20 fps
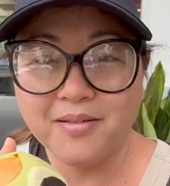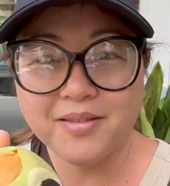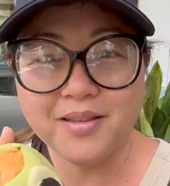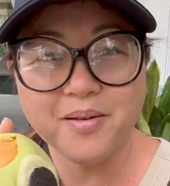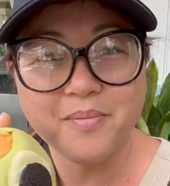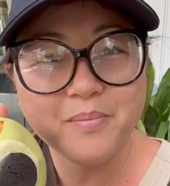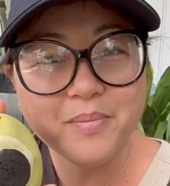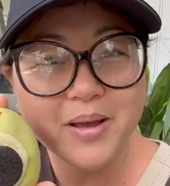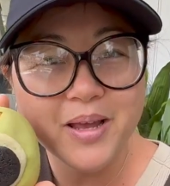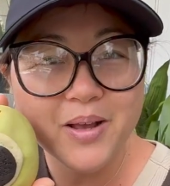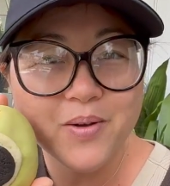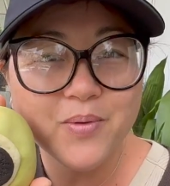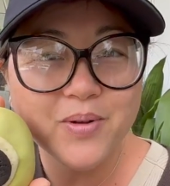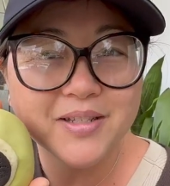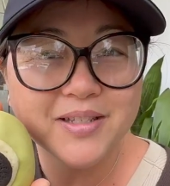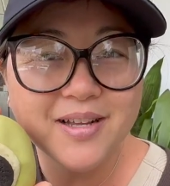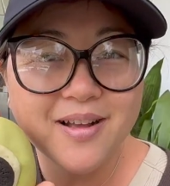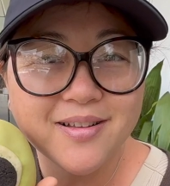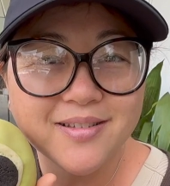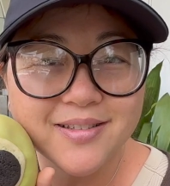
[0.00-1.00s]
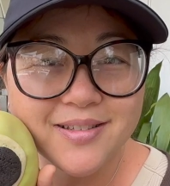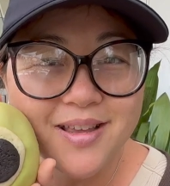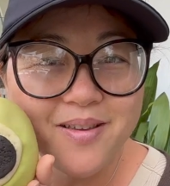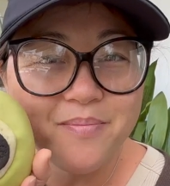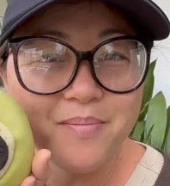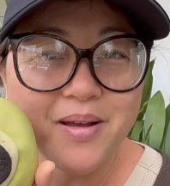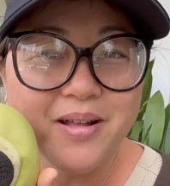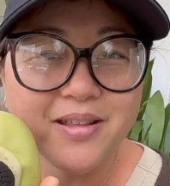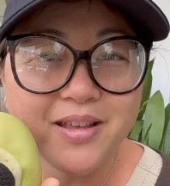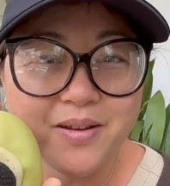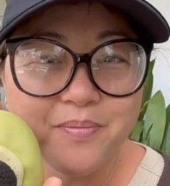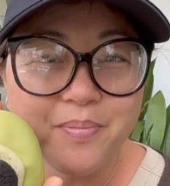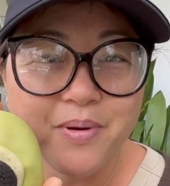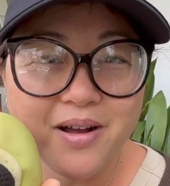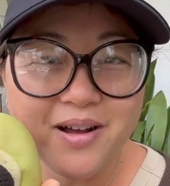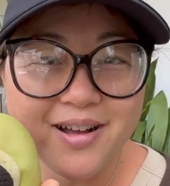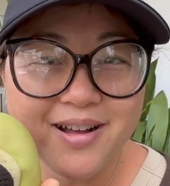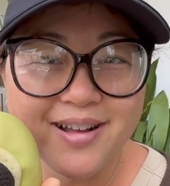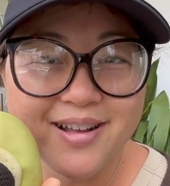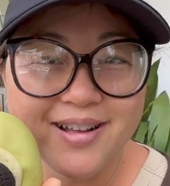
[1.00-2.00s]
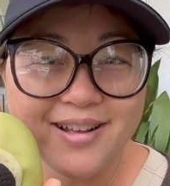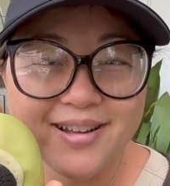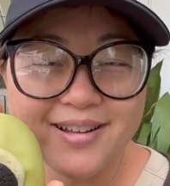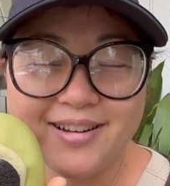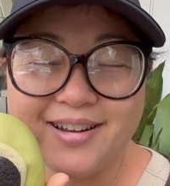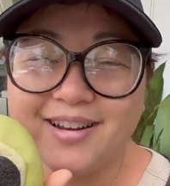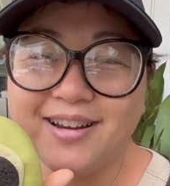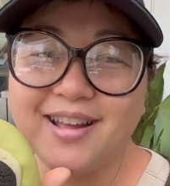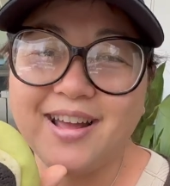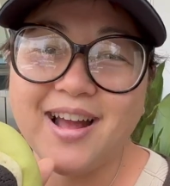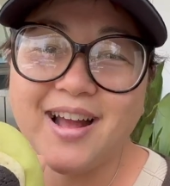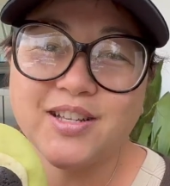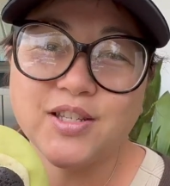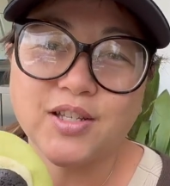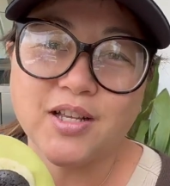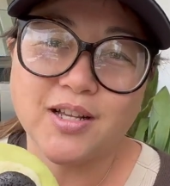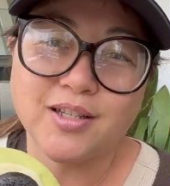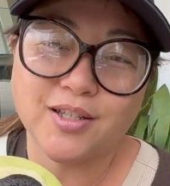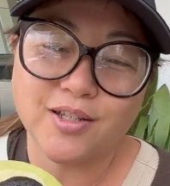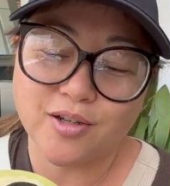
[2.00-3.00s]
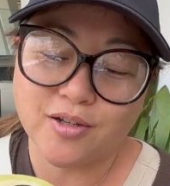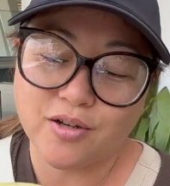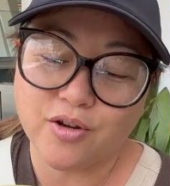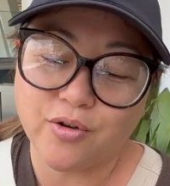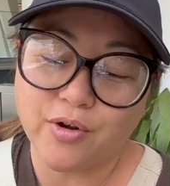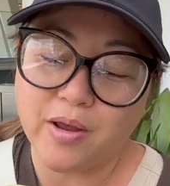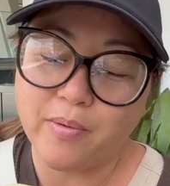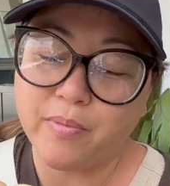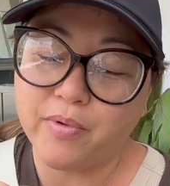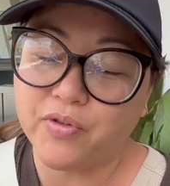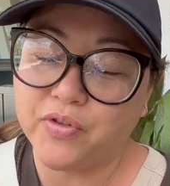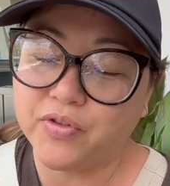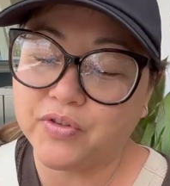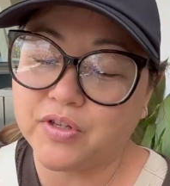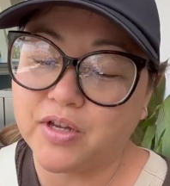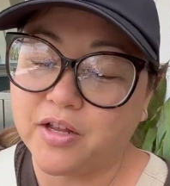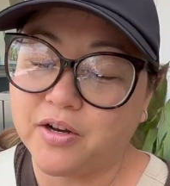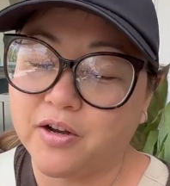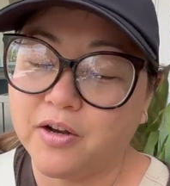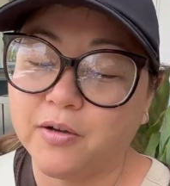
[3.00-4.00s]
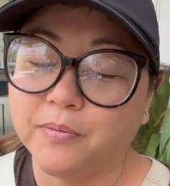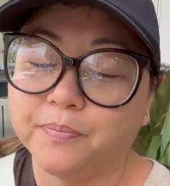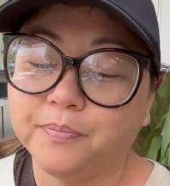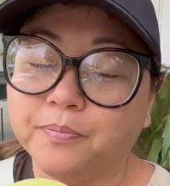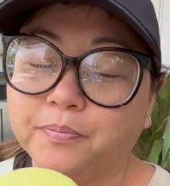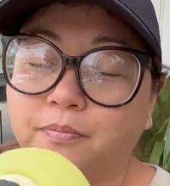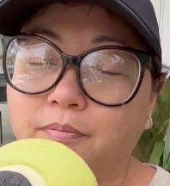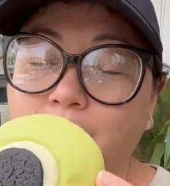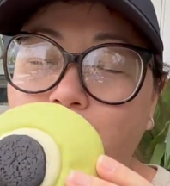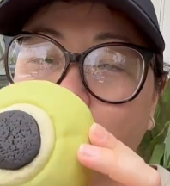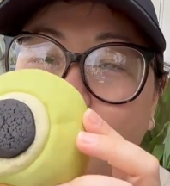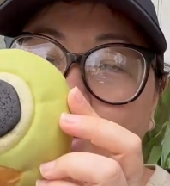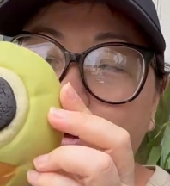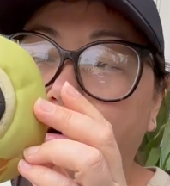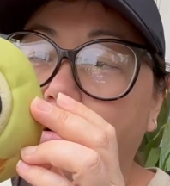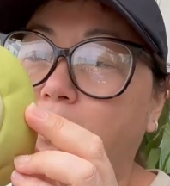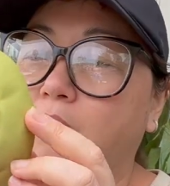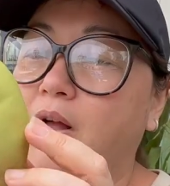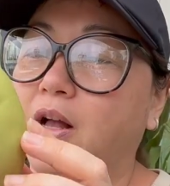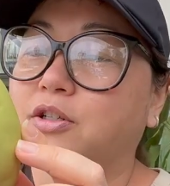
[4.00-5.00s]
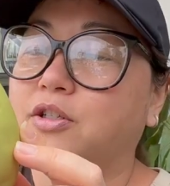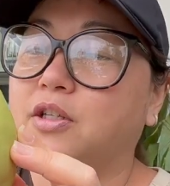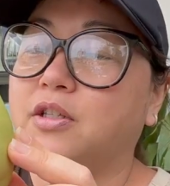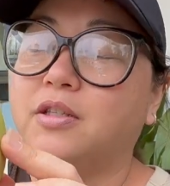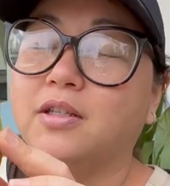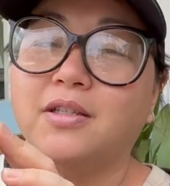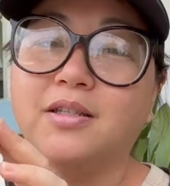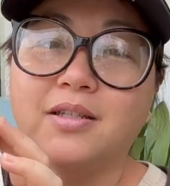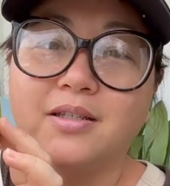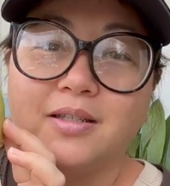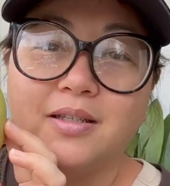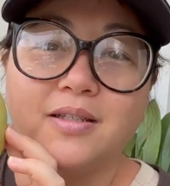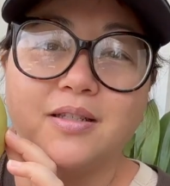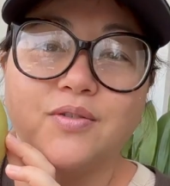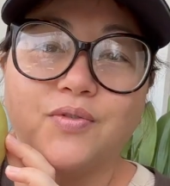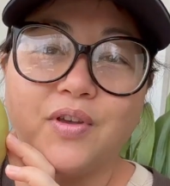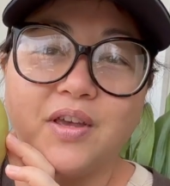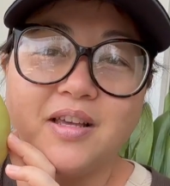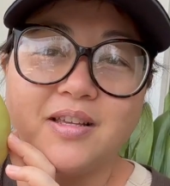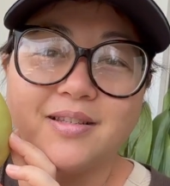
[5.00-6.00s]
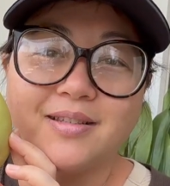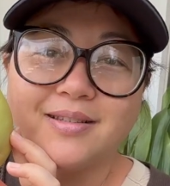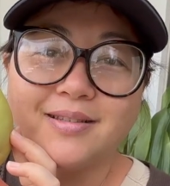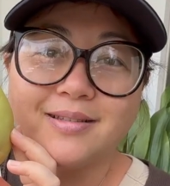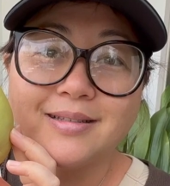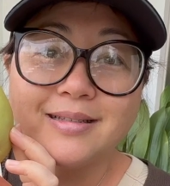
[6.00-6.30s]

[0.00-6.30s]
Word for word: the Mike Wazowski Melon Pan, and it has custard cream in the center. Oh, actually, this is his face.